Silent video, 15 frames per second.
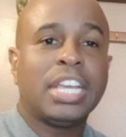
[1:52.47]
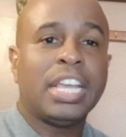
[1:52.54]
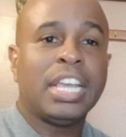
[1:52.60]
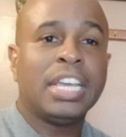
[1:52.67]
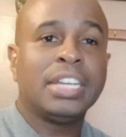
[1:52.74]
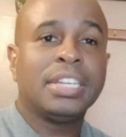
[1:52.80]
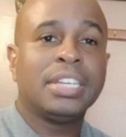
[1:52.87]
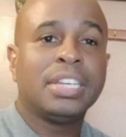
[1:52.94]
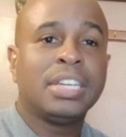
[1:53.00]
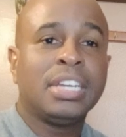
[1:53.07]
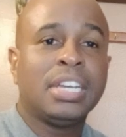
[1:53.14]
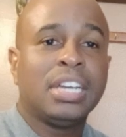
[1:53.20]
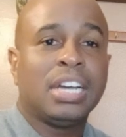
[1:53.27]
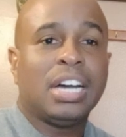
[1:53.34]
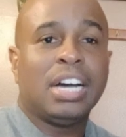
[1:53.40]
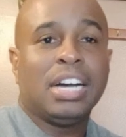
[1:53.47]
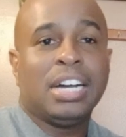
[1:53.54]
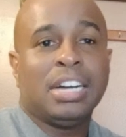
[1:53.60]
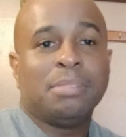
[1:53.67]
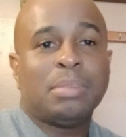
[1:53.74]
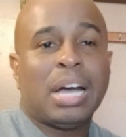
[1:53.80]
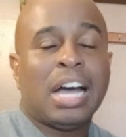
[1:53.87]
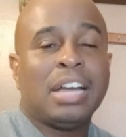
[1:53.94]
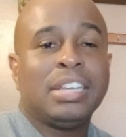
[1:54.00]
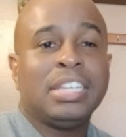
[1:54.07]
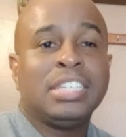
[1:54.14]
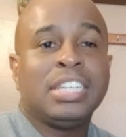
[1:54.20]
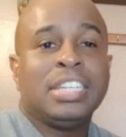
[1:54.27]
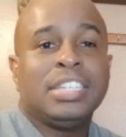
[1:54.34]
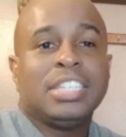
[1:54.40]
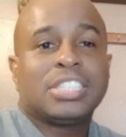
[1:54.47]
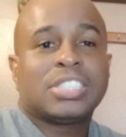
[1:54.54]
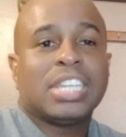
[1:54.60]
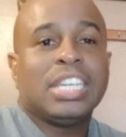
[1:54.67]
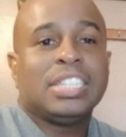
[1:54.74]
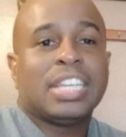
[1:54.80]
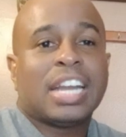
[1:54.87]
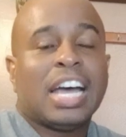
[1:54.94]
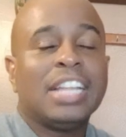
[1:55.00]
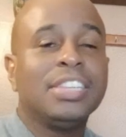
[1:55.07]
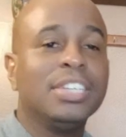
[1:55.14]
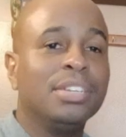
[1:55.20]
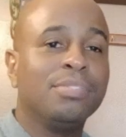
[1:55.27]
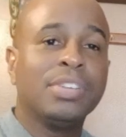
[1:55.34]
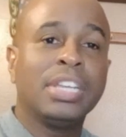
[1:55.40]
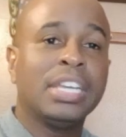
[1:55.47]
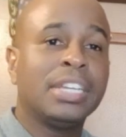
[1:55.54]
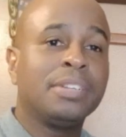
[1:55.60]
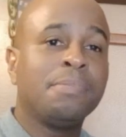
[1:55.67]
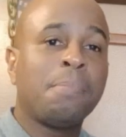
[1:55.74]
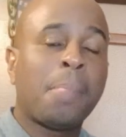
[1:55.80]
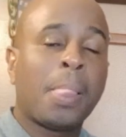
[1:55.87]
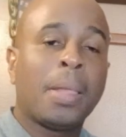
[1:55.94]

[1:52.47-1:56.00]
And in this state that I live in,